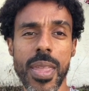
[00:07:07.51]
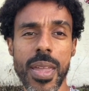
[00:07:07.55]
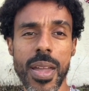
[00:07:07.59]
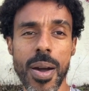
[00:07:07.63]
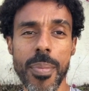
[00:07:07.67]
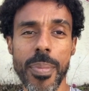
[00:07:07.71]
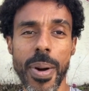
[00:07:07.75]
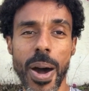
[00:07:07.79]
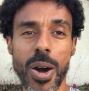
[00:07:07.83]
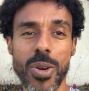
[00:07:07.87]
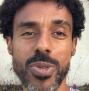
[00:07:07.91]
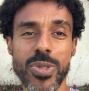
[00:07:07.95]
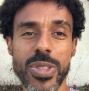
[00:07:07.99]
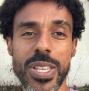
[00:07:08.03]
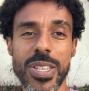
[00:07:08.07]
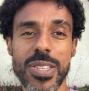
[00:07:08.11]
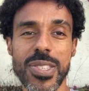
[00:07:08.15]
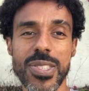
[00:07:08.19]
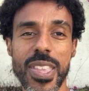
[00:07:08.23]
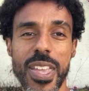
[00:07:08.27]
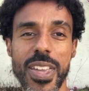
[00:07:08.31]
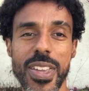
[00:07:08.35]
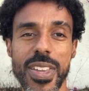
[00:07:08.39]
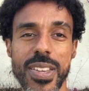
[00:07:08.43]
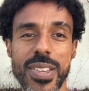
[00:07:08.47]
about these
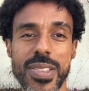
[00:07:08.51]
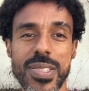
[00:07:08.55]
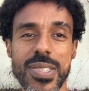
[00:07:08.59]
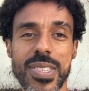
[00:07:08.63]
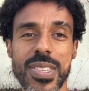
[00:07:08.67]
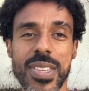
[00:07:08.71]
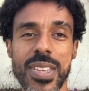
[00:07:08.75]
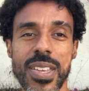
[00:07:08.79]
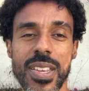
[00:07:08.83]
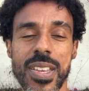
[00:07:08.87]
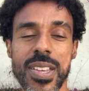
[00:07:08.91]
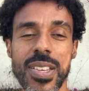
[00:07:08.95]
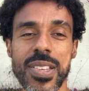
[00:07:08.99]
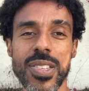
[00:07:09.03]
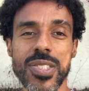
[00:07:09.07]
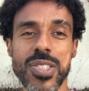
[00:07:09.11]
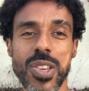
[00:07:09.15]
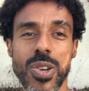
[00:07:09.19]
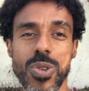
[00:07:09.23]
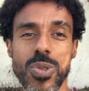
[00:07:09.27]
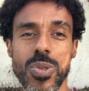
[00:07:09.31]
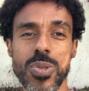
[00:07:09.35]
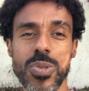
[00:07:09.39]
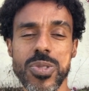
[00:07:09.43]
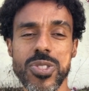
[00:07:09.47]
things
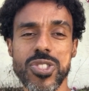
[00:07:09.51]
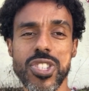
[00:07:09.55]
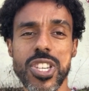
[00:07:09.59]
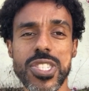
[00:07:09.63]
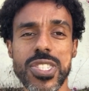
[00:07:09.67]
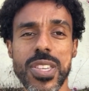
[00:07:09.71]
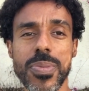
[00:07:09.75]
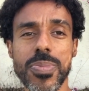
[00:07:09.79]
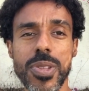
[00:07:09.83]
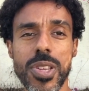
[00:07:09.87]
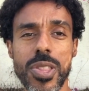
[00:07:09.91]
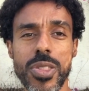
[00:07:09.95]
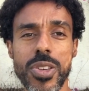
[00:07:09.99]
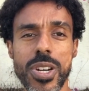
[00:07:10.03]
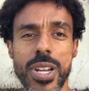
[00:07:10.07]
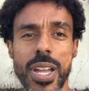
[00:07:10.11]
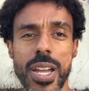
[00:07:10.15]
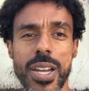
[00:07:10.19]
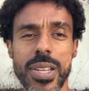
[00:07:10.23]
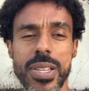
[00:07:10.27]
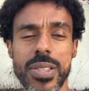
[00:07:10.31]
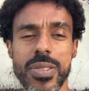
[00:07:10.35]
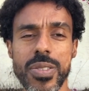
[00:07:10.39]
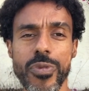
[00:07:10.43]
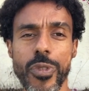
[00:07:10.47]
so just something to look
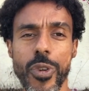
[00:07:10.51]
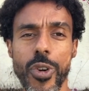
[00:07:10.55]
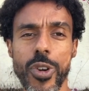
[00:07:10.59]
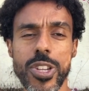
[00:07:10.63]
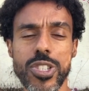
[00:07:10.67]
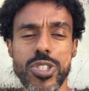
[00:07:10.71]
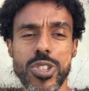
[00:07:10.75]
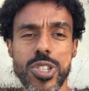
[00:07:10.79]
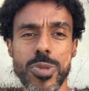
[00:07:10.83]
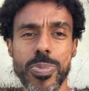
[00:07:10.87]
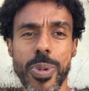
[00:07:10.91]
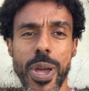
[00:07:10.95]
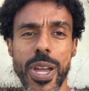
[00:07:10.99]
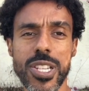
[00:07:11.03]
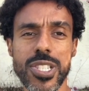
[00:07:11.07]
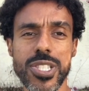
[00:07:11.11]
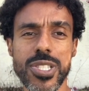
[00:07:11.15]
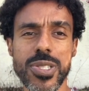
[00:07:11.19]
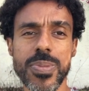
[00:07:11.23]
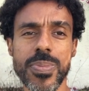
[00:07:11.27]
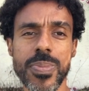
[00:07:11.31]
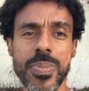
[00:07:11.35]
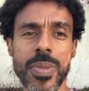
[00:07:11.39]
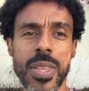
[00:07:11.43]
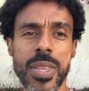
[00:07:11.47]
at for
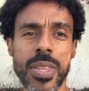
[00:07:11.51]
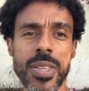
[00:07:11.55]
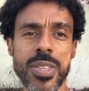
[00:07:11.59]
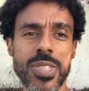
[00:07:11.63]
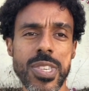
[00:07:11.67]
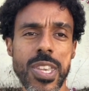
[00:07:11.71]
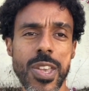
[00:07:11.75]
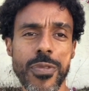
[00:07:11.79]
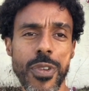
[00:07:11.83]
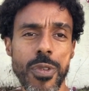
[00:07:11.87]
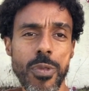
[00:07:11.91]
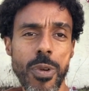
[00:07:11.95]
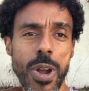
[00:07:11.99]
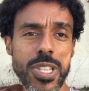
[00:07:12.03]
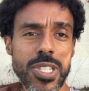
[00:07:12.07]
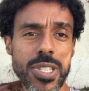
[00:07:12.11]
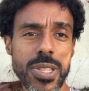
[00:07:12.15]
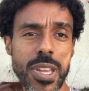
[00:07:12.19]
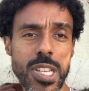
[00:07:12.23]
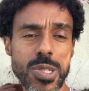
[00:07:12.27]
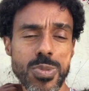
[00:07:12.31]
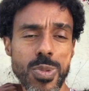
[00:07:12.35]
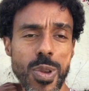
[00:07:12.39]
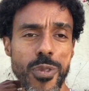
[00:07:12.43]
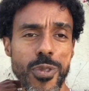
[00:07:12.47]
introspection see if it
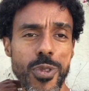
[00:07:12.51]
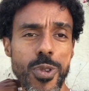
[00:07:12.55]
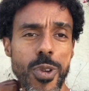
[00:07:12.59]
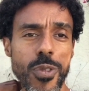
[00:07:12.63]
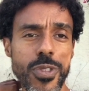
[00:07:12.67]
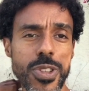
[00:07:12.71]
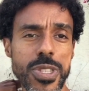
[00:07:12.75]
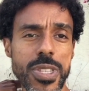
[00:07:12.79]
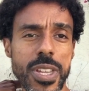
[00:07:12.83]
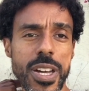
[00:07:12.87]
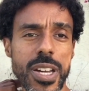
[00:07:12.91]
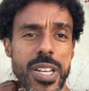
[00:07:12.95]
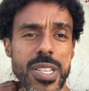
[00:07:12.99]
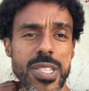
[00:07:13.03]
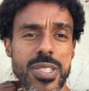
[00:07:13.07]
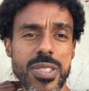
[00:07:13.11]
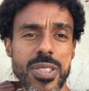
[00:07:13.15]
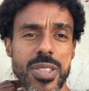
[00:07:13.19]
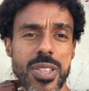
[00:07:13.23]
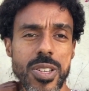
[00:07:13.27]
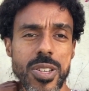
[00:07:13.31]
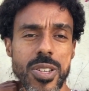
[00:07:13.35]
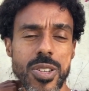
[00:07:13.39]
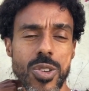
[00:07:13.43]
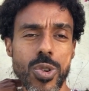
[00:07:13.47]
resonates with you if it does
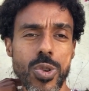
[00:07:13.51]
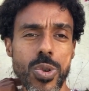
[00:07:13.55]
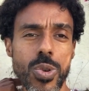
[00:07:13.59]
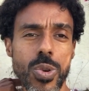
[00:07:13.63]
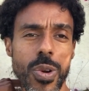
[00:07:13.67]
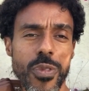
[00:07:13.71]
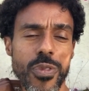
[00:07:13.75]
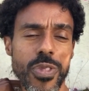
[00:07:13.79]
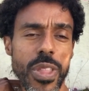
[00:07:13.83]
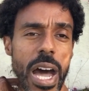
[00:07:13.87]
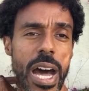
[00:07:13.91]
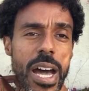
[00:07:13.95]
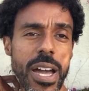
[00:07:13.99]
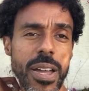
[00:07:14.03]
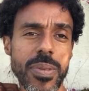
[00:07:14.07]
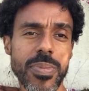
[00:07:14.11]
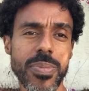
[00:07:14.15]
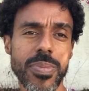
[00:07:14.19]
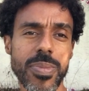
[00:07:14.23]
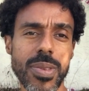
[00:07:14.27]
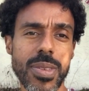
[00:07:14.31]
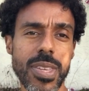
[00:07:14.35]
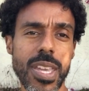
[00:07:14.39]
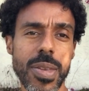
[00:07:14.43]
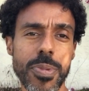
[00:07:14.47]
cool if not
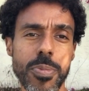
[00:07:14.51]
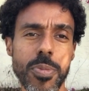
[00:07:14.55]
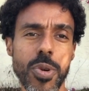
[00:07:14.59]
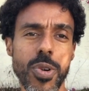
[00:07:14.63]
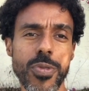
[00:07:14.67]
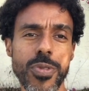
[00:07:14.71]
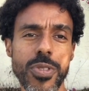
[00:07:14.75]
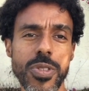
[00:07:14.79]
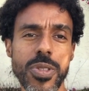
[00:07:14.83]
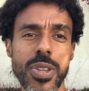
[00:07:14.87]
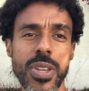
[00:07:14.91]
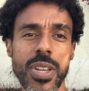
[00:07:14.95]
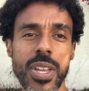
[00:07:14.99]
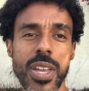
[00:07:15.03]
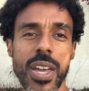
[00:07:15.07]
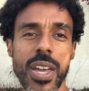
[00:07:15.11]
keep it moving